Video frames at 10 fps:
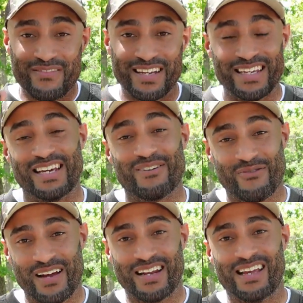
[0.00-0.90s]
to get
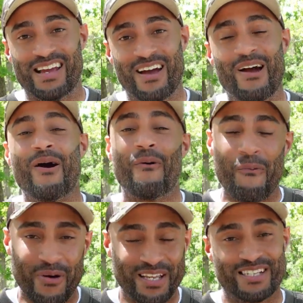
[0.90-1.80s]
ready
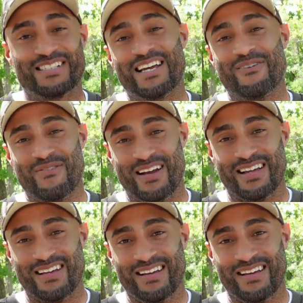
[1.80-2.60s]
when you stay ready.